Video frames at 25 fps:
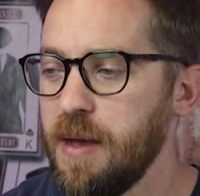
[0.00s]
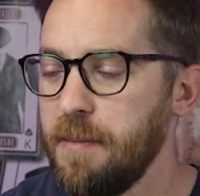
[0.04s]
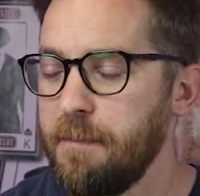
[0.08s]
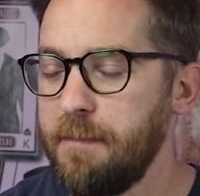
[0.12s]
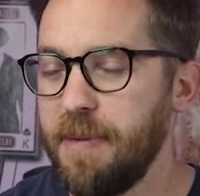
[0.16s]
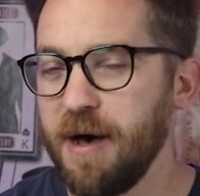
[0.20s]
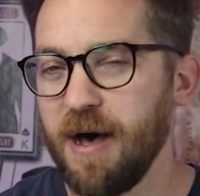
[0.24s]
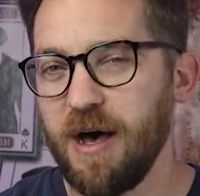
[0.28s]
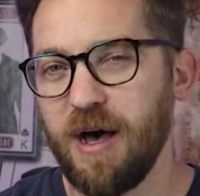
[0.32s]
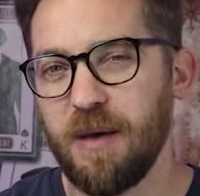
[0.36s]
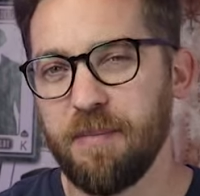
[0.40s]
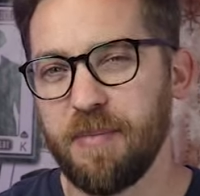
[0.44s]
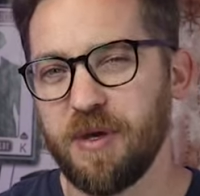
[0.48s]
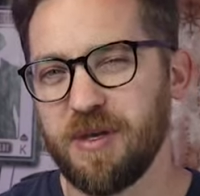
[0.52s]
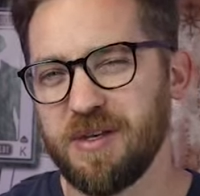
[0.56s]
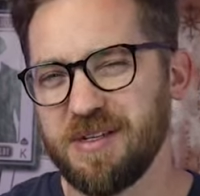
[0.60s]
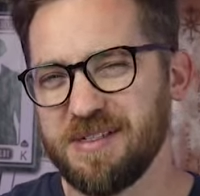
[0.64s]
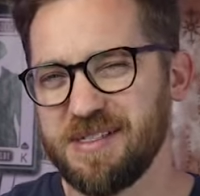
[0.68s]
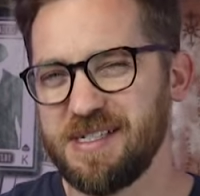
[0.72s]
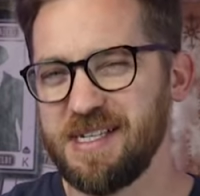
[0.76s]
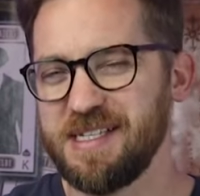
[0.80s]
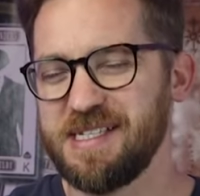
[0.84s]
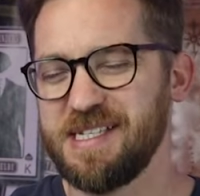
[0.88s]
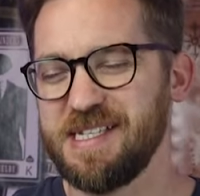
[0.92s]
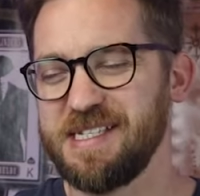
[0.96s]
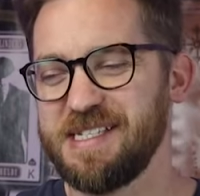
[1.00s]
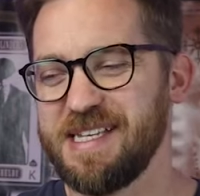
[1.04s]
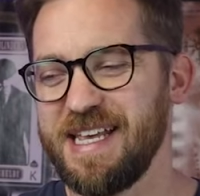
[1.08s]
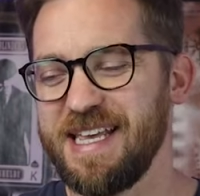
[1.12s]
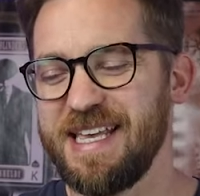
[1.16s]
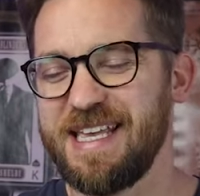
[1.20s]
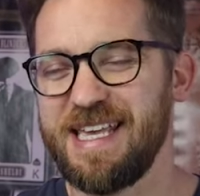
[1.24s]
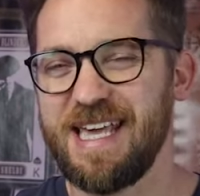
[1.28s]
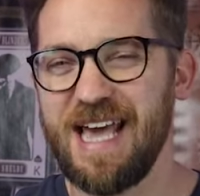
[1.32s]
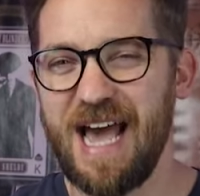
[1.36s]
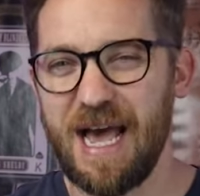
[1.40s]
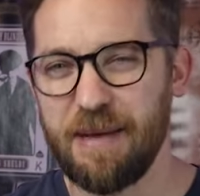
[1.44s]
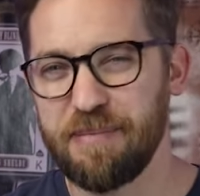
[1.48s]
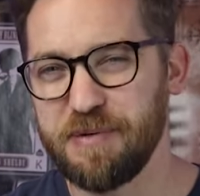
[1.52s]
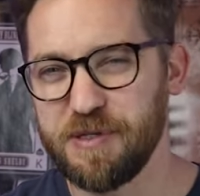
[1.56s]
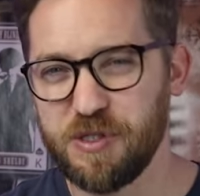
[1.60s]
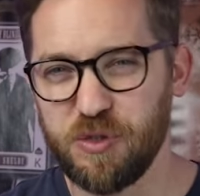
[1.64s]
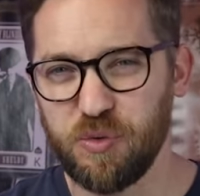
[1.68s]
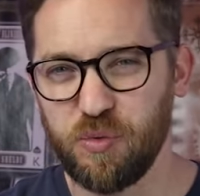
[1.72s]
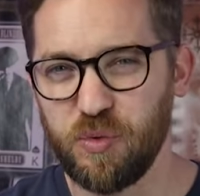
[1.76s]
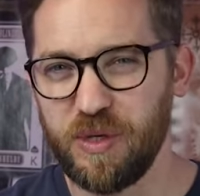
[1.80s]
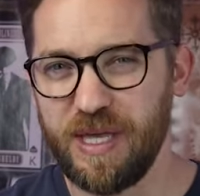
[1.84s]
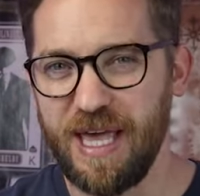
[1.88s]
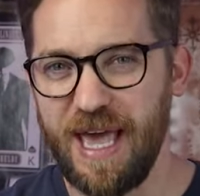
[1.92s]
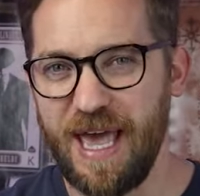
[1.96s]
but because this is a
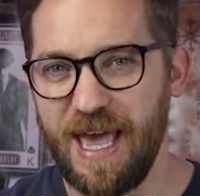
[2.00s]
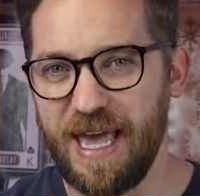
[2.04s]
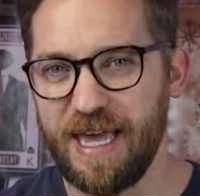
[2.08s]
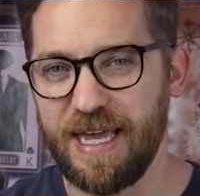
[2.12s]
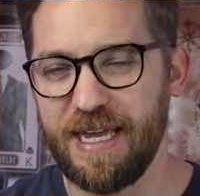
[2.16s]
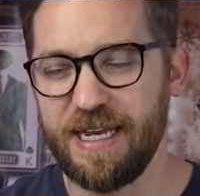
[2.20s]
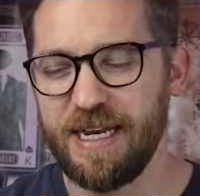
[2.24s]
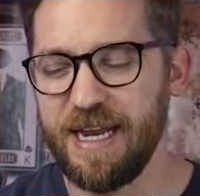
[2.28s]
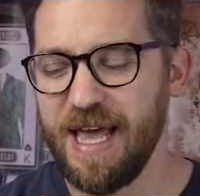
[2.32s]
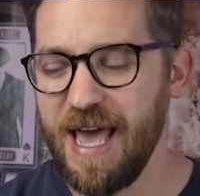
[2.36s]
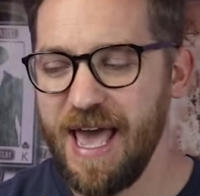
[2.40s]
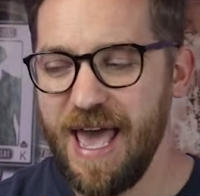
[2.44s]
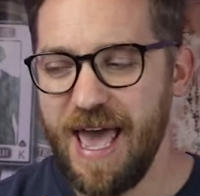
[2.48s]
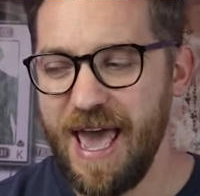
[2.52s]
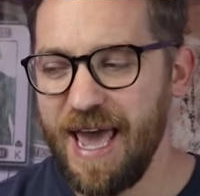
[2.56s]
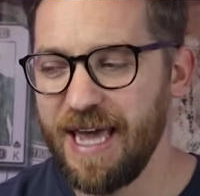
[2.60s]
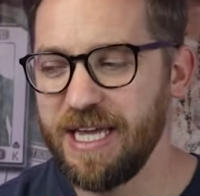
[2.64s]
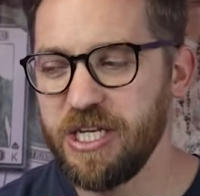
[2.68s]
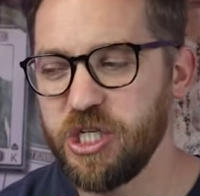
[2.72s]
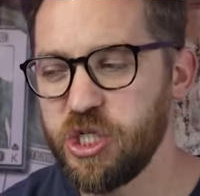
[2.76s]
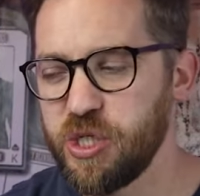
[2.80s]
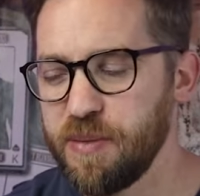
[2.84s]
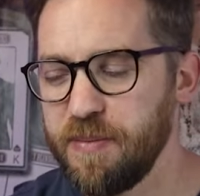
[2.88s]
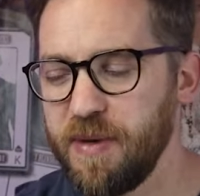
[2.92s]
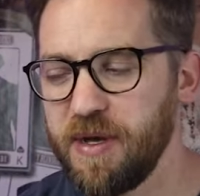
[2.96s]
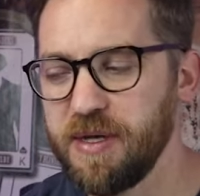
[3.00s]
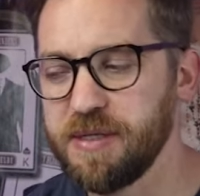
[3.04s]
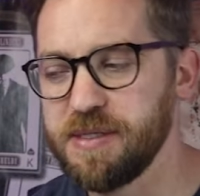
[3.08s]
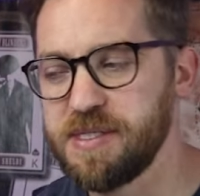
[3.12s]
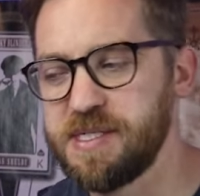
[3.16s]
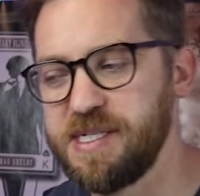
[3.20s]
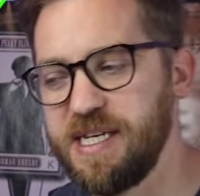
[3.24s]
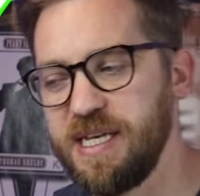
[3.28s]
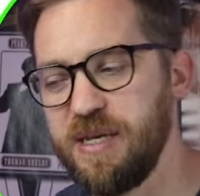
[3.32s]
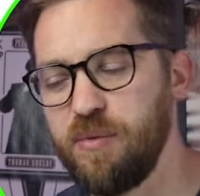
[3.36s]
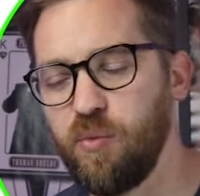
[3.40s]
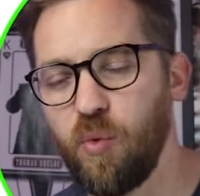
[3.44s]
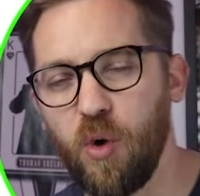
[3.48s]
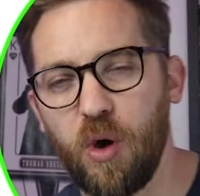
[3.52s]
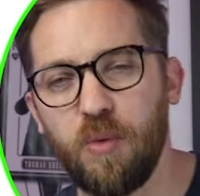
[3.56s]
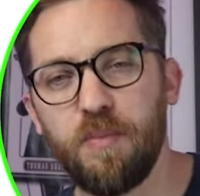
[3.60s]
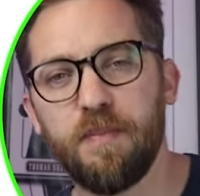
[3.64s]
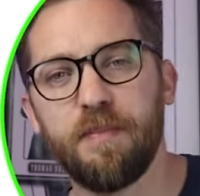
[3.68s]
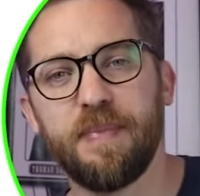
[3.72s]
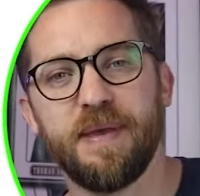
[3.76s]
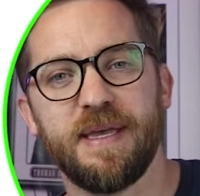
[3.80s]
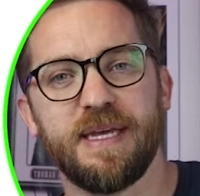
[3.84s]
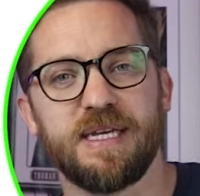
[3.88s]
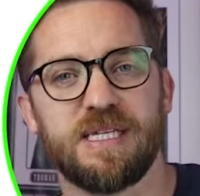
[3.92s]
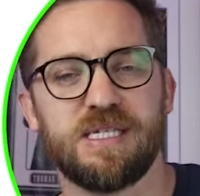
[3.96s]
capital gain, HMRC
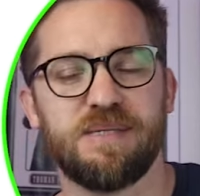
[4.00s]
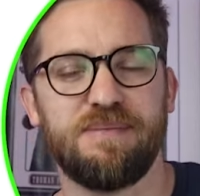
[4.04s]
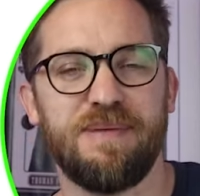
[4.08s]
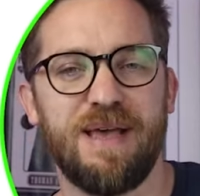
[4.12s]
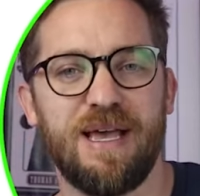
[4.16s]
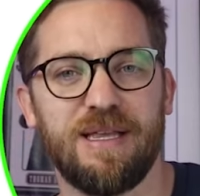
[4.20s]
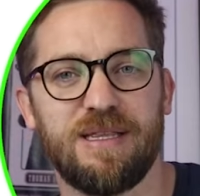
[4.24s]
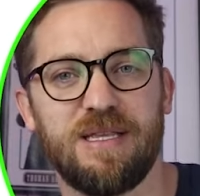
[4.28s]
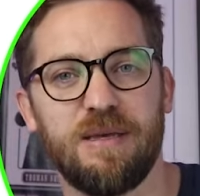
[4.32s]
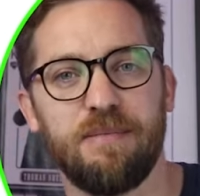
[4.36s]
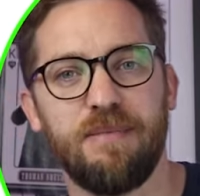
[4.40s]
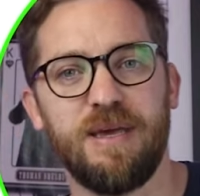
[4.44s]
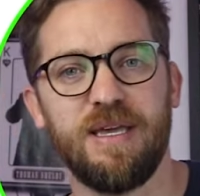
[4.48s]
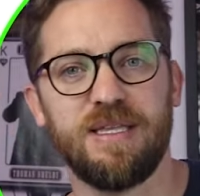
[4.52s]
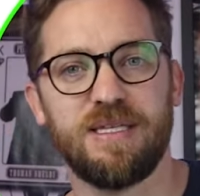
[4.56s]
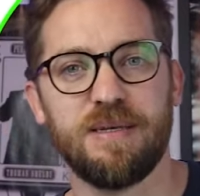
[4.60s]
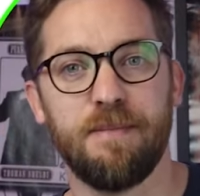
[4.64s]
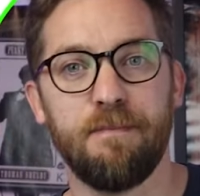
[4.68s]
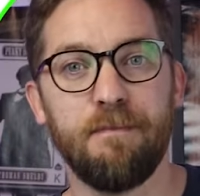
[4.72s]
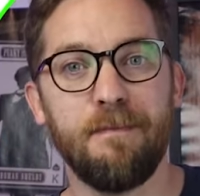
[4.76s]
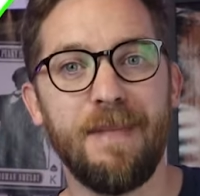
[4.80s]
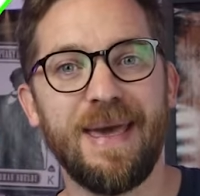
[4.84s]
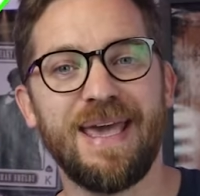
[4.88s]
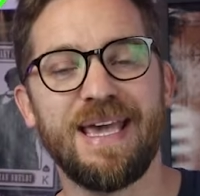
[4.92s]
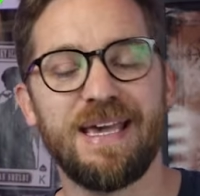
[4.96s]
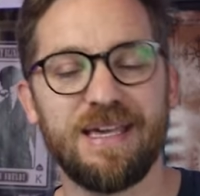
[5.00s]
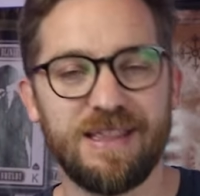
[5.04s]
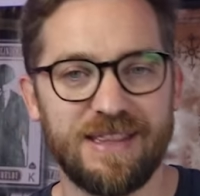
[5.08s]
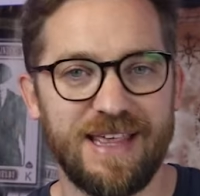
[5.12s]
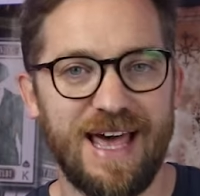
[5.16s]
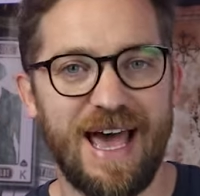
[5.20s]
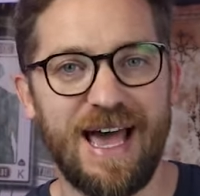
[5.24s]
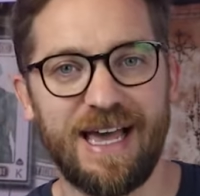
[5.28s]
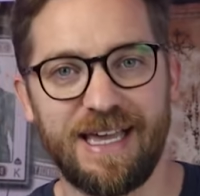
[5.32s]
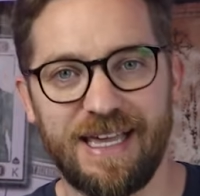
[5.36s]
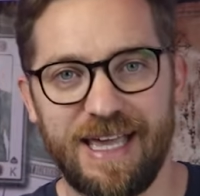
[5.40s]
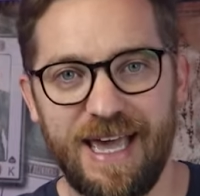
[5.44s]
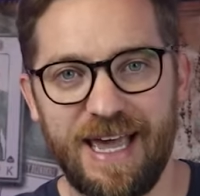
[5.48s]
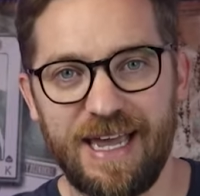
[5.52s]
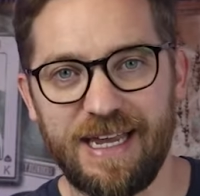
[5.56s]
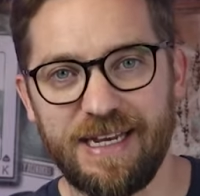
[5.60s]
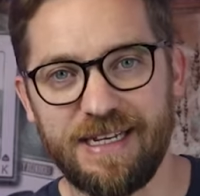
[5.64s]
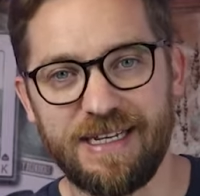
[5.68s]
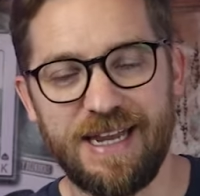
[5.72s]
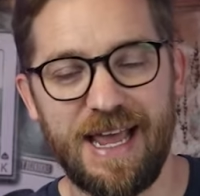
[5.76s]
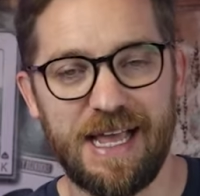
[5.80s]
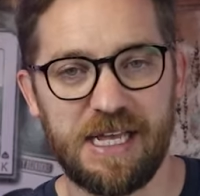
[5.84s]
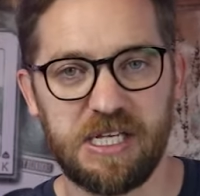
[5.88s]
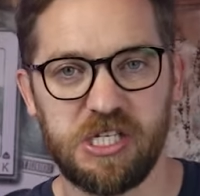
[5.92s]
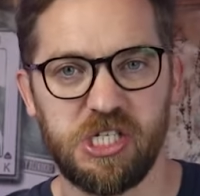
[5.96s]
won't be expecting me to make that a gain
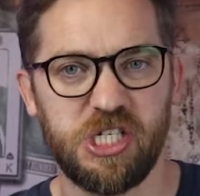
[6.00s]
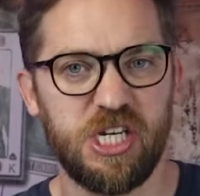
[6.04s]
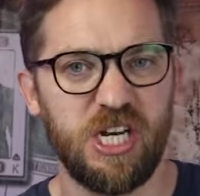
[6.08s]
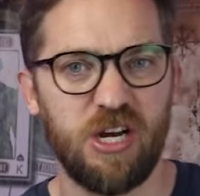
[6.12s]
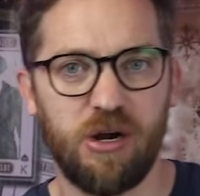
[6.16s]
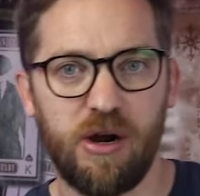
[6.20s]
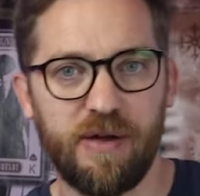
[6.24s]
next year.